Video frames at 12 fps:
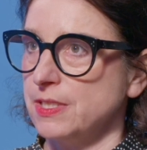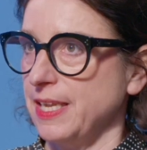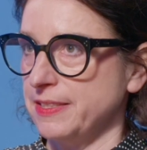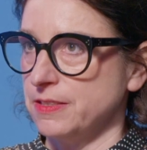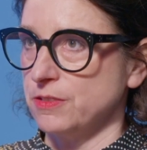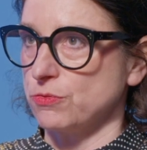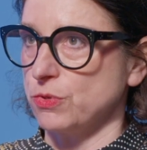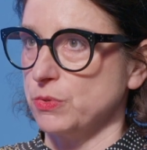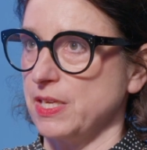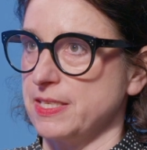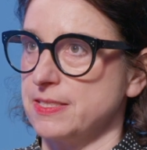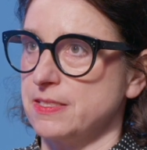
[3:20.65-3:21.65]
Latin
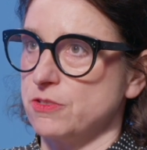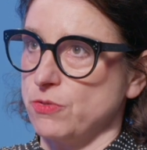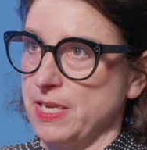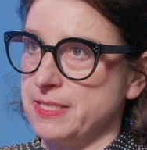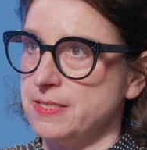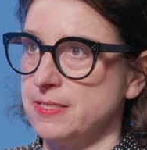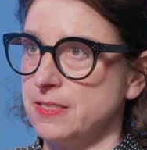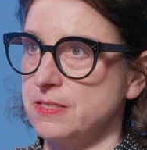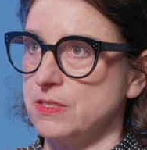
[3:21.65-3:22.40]
root, as transit,